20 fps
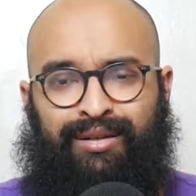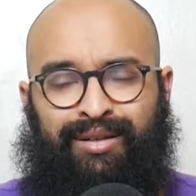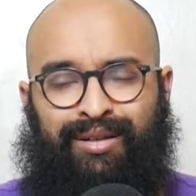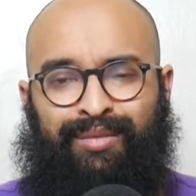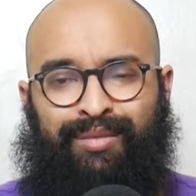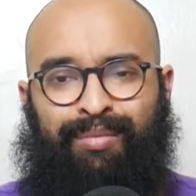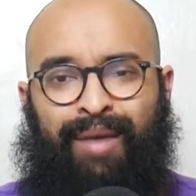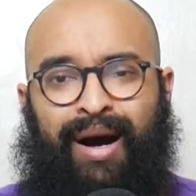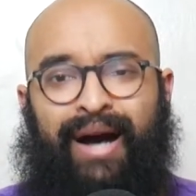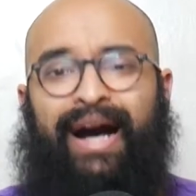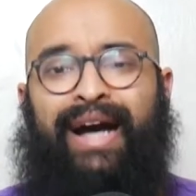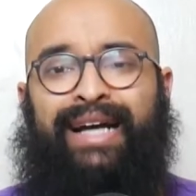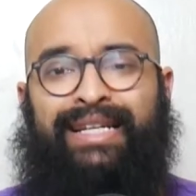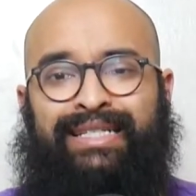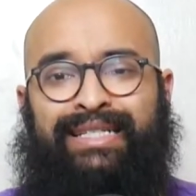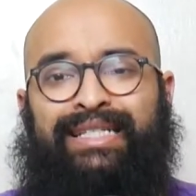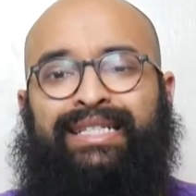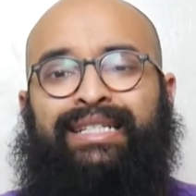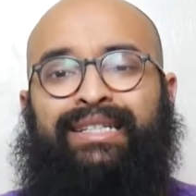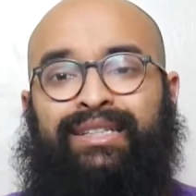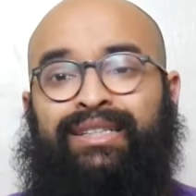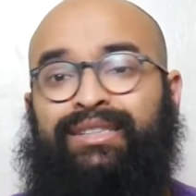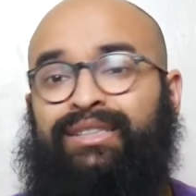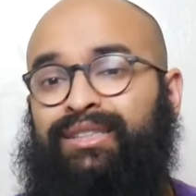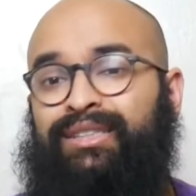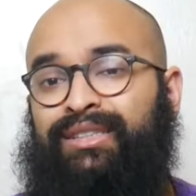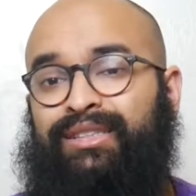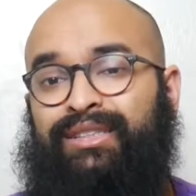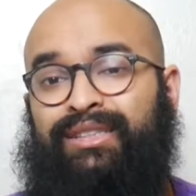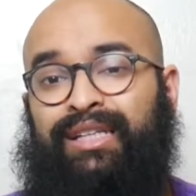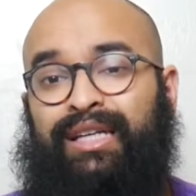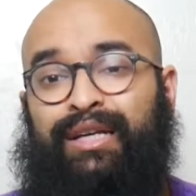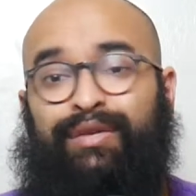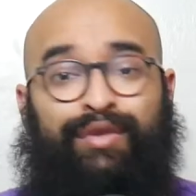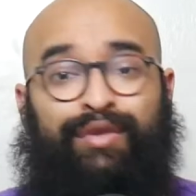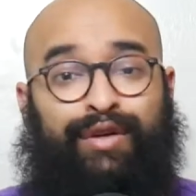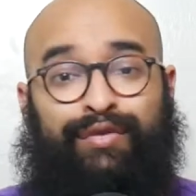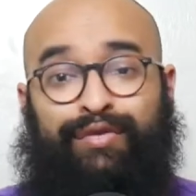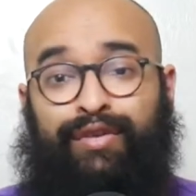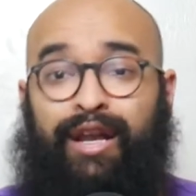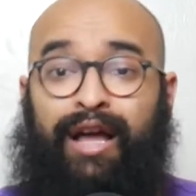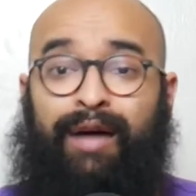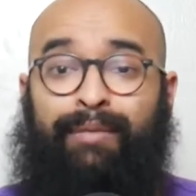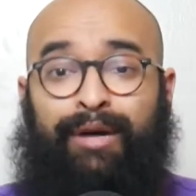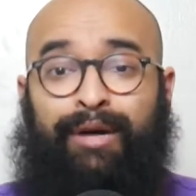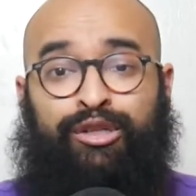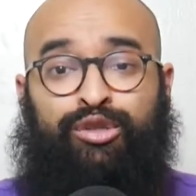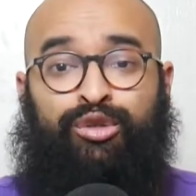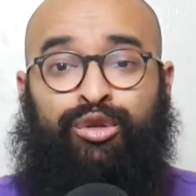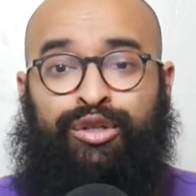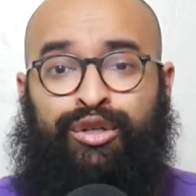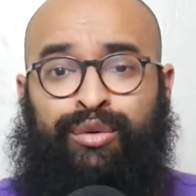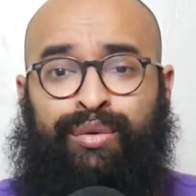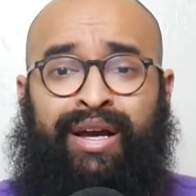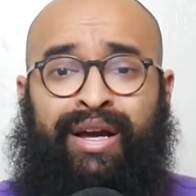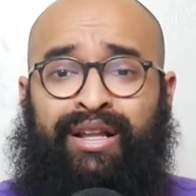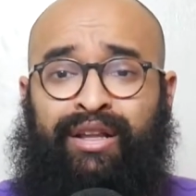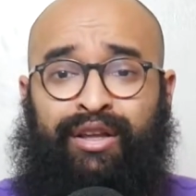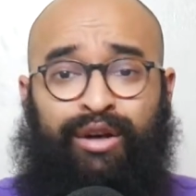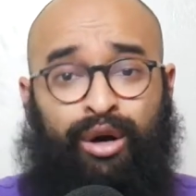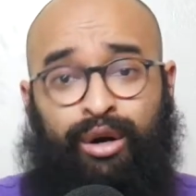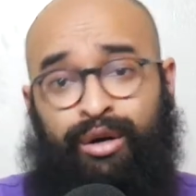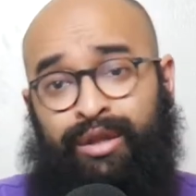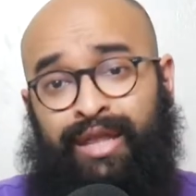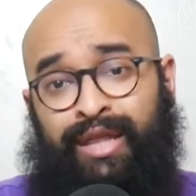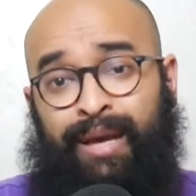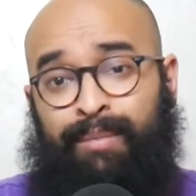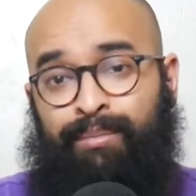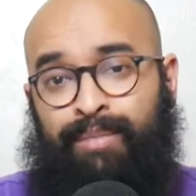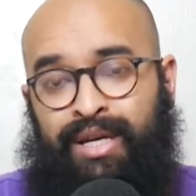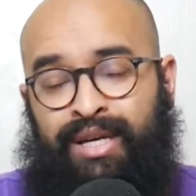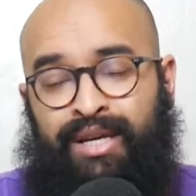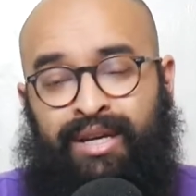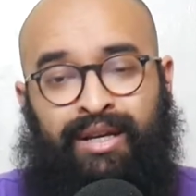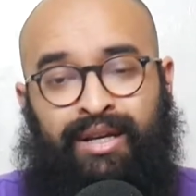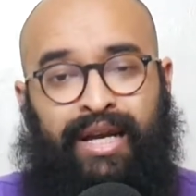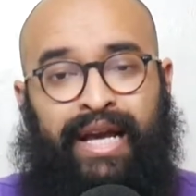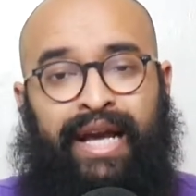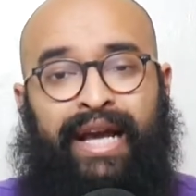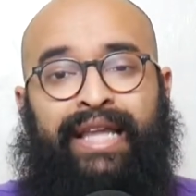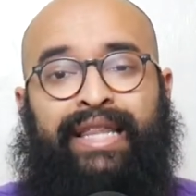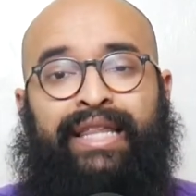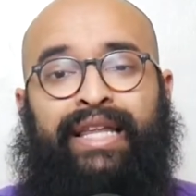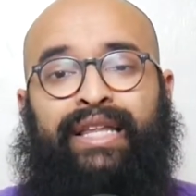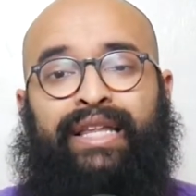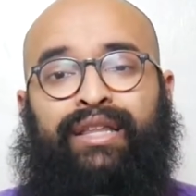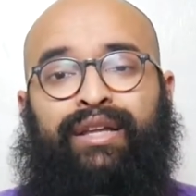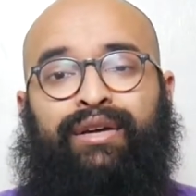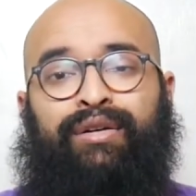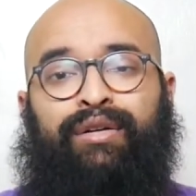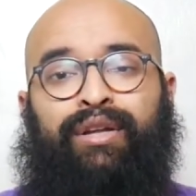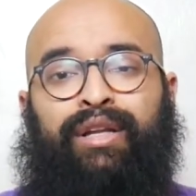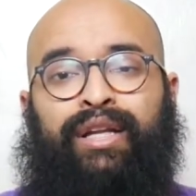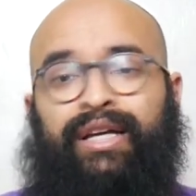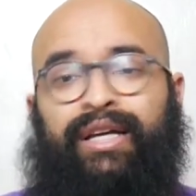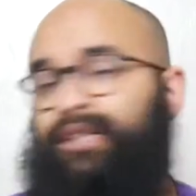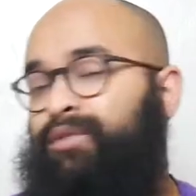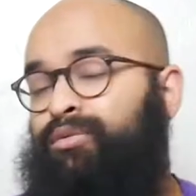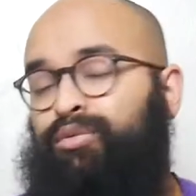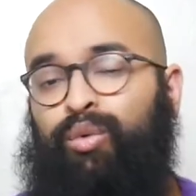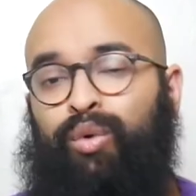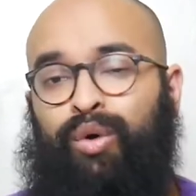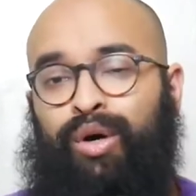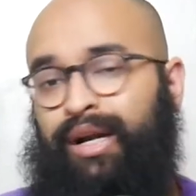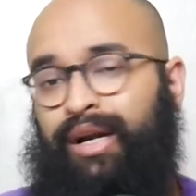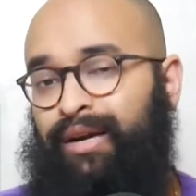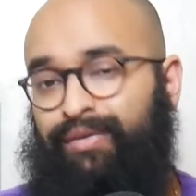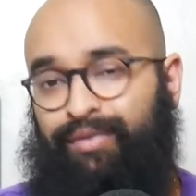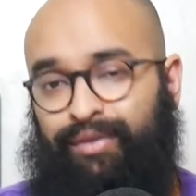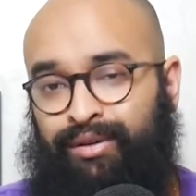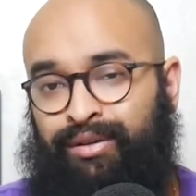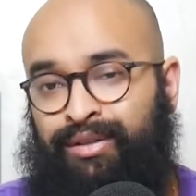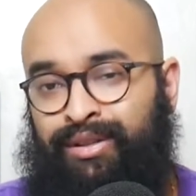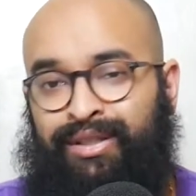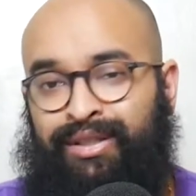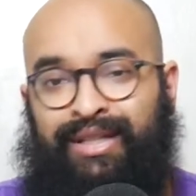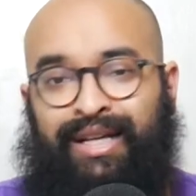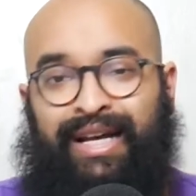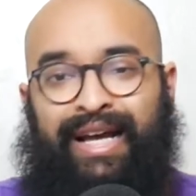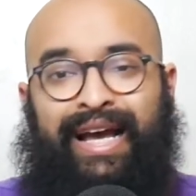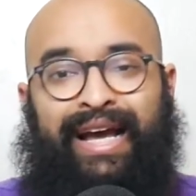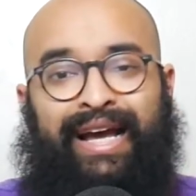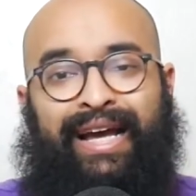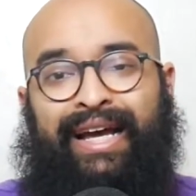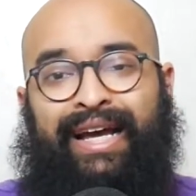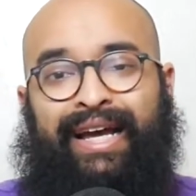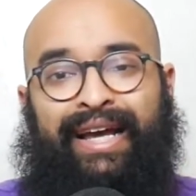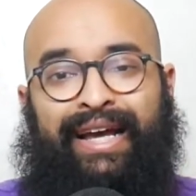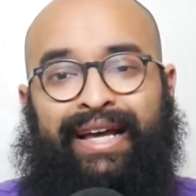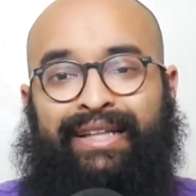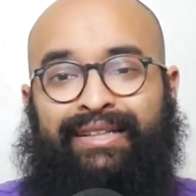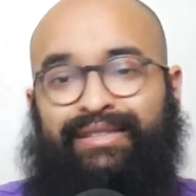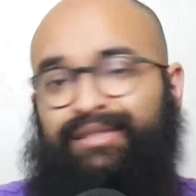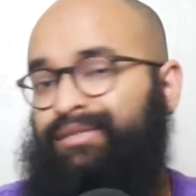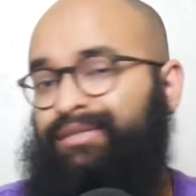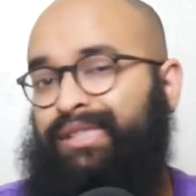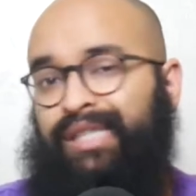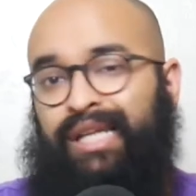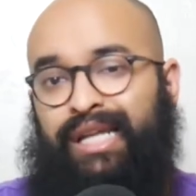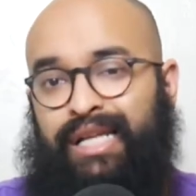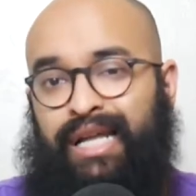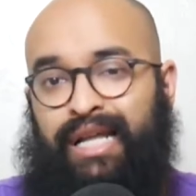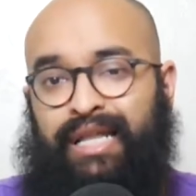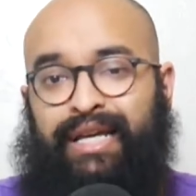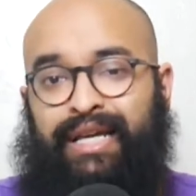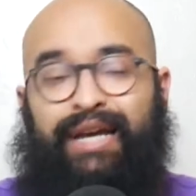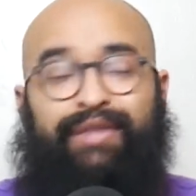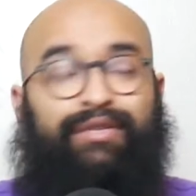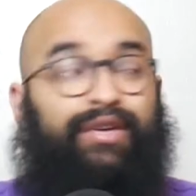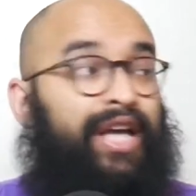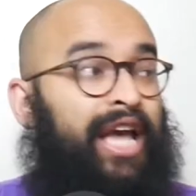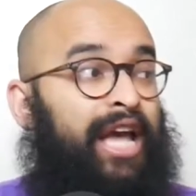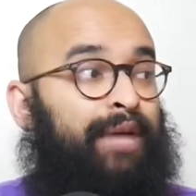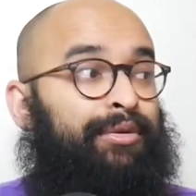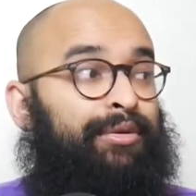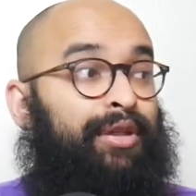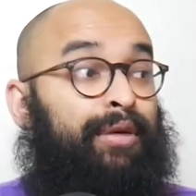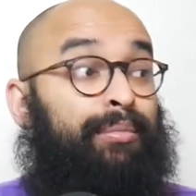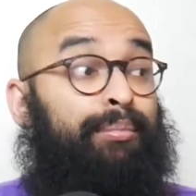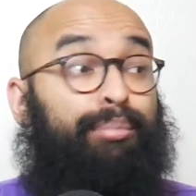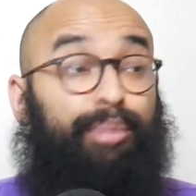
My ideas, even if they're not my story directly, aren't they me? And then they were like, whatever. And nothing ever came of them.